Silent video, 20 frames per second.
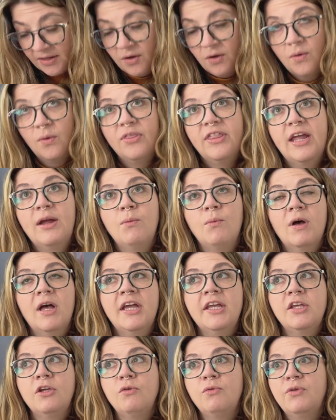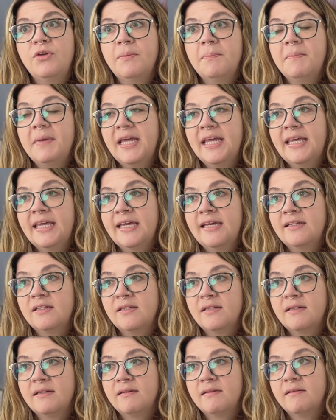they want you to make it
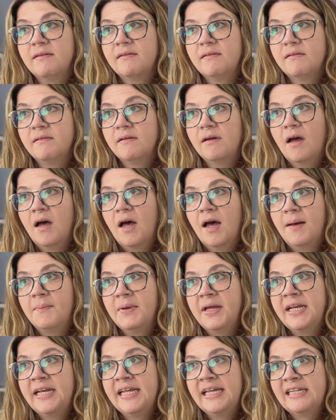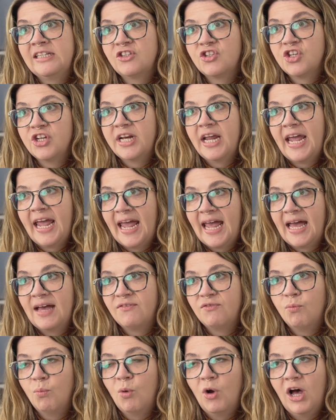an inch and a
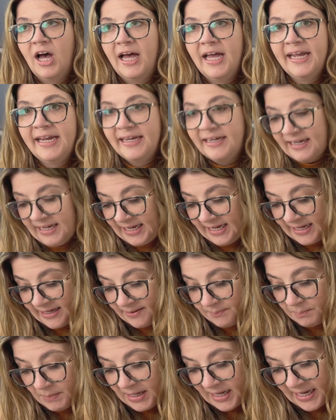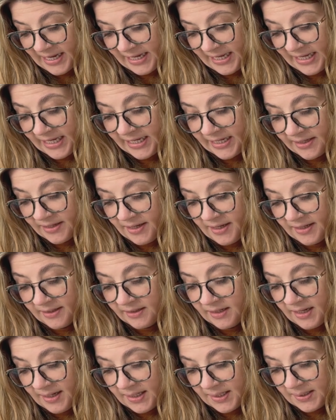half wide, and my
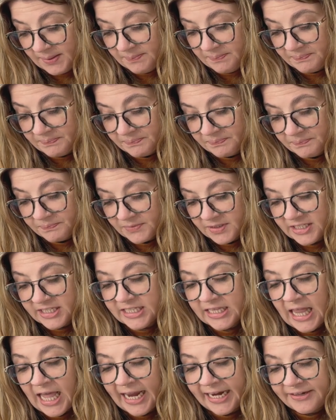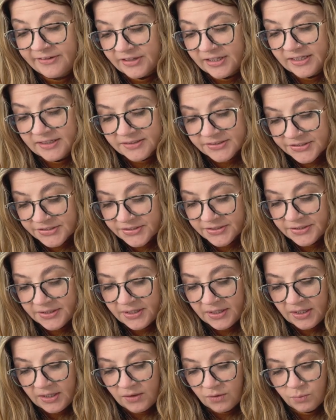sliders
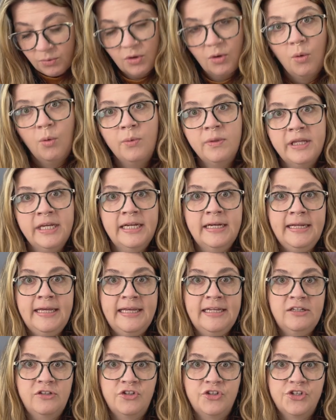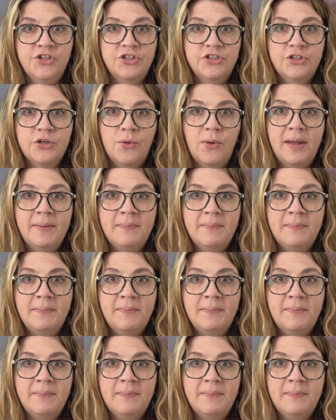were only an inch. So I